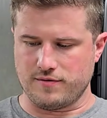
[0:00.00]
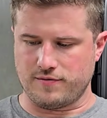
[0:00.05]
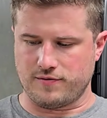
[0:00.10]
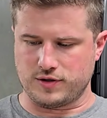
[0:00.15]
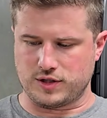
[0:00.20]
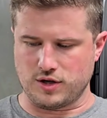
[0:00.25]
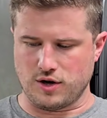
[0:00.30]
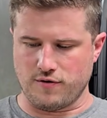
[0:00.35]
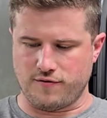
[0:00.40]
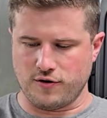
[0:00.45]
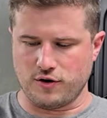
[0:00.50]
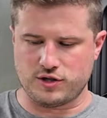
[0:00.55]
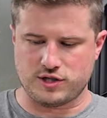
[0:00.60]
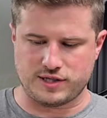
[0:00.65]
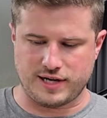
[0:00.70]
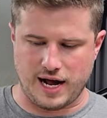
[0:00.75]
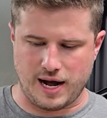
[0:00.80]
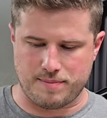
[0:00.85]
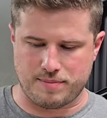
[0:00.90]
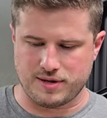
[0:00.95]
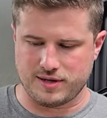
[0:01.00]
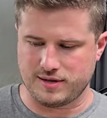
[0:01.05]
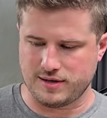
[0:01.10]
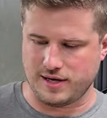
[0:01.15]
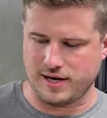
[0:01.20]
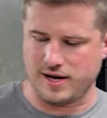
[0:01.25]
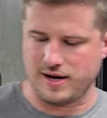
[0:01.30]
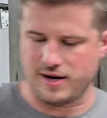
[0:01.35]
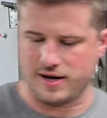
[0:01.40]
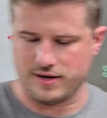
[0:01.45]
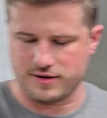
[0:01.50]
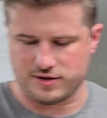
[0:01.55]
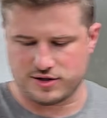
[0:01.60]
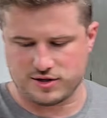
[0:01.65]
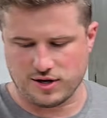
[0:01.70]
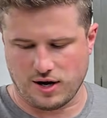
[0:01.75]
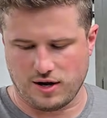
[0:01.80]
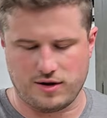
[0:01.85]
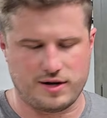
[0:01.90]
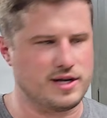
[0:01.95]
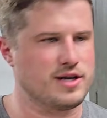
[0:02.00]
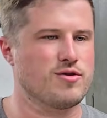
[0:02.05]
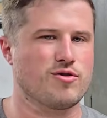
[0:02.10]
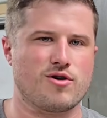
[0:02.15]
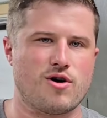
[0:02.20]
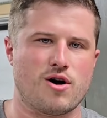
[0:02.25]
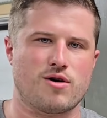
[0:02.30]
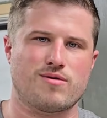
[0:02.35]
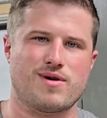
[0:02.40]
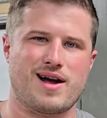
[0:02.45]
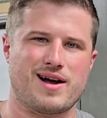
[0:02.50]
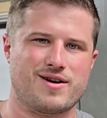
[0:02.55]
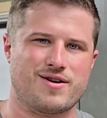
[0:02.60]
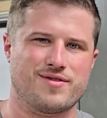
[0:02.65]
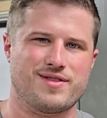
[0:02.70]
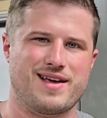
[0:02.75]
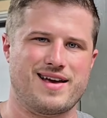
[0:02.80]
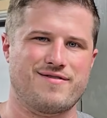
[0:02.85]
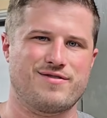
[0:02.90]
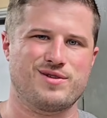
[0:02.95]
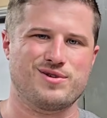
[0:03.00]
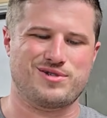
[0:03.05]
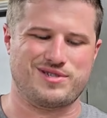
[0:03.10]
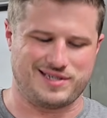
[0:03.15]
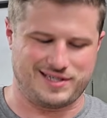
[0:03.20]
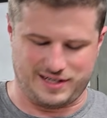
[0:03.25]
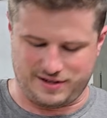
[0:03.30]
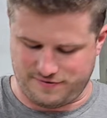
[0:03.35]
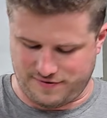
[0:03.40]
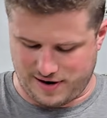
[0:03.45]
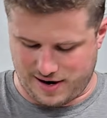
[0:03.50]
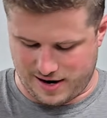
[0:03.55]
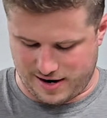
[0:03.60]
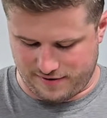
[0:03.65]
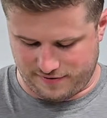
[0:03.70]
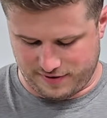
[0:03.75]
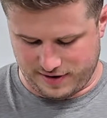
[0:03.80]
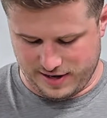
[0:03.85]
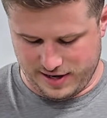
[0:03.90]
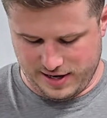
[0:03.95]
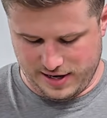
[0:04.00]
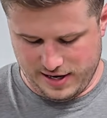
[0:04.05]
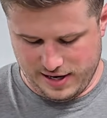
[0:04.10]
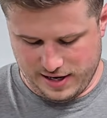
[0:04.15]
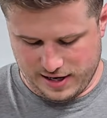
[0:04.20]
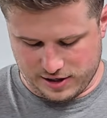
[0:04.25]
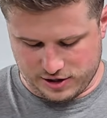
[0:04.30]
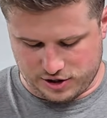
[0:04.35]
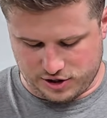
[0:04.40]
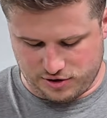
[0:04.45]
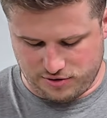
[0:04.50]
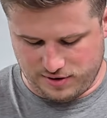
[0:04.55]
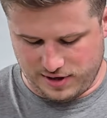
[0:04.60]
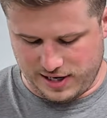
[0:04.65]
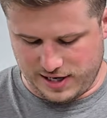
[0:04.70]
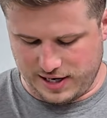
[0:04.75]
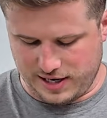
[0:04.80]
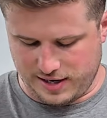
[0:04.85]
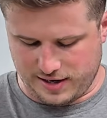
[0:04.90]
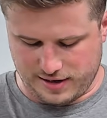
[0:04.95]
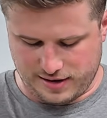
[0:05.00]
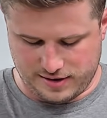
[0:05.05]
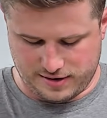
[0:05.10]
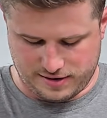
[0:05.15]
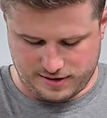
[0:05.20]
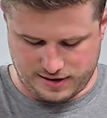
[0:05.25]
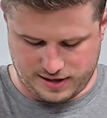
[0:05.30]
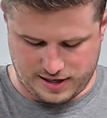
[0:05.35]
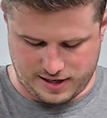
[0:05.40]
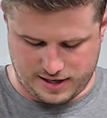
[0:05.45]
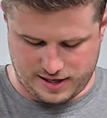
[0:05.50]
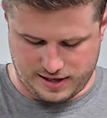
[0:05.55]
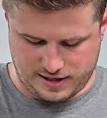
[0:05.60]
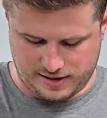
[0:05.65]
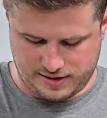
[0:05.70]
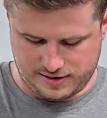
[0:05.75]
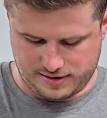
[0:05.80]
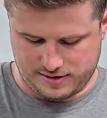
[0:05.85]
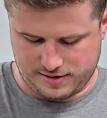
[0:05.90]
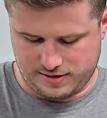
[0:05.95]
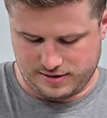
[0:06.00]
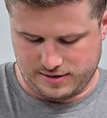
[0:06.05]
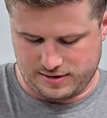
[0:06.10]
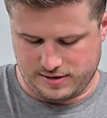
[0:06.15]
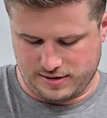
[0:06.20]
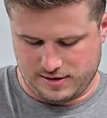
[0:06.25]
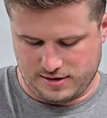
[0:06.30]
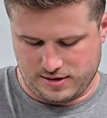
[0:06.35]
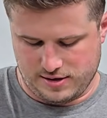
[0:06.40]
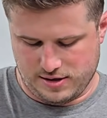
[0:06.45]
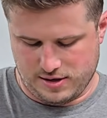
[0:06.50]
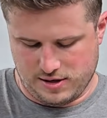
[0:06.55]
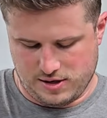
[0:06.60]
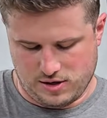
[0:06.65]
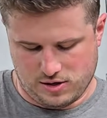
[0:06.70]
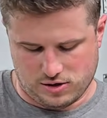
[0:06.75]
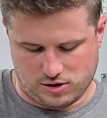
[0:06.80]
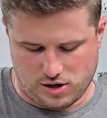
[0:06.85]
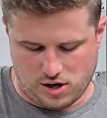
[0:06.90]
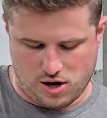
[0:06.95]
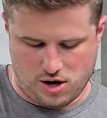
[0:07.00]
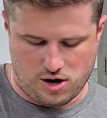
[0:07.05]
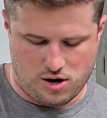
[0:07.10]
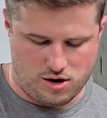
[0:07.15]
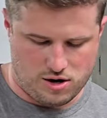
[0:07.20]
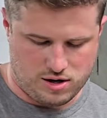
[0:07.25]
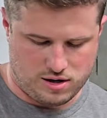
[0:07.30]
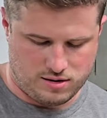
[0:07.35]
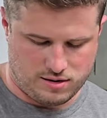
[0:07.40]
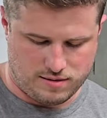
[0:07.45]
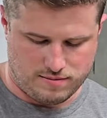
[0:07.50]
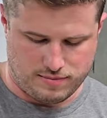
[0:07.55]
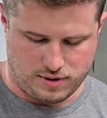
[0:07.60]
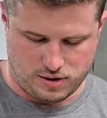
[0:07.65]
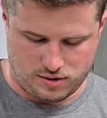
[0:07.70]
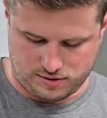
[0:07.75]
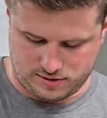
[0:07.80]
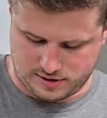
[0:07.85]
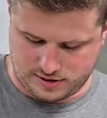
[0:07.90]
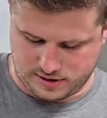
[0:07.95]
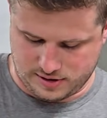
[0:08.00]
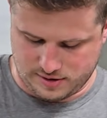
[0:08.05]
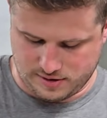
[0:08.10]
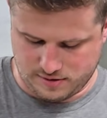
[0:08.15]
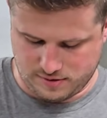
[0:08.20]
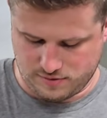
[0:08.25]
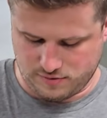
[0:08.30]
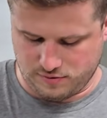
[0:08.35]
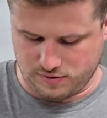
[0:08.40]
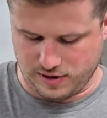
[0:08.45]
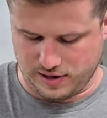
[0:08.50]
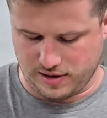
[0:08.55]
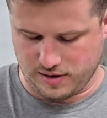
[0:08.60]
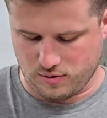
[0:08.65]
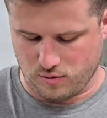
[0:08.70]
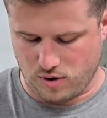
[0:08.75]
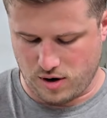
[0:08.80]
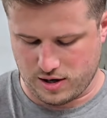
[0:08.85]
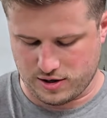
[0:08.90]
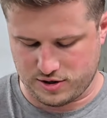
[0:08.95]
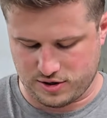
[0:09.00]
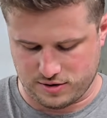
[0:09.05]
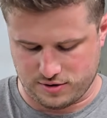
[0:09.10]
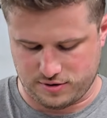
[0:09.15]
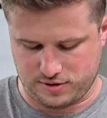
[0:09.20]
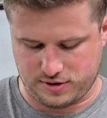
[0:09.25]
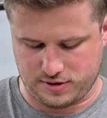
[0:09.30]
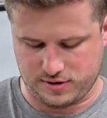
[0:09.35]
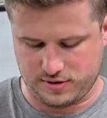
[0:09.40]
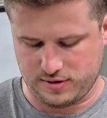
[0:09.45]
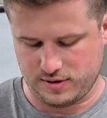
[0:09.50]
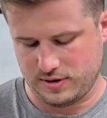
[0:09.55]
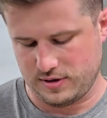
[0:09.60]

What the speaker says: So first step in installing your CartRack on the Evolution D5 is you need the long bolts with washers.